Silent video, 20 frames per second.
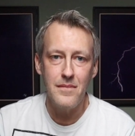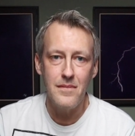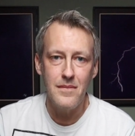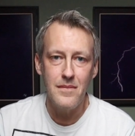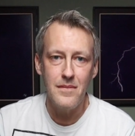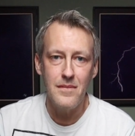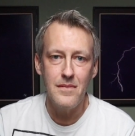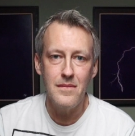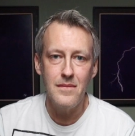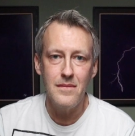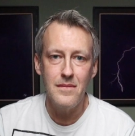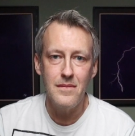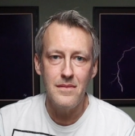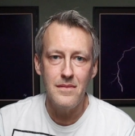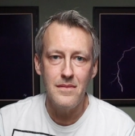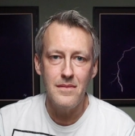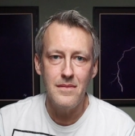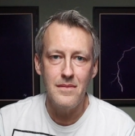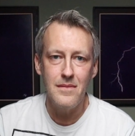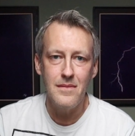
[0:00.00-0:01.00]

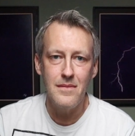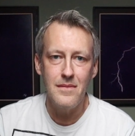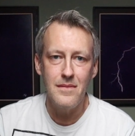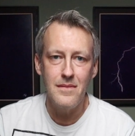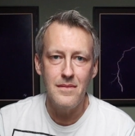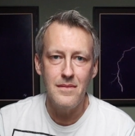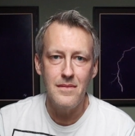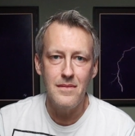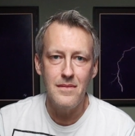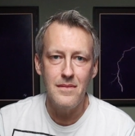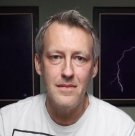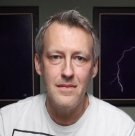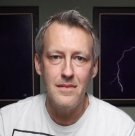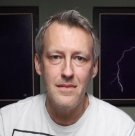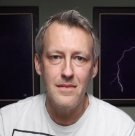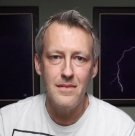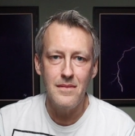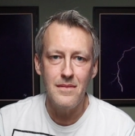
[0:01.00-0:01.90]
(no one is talking)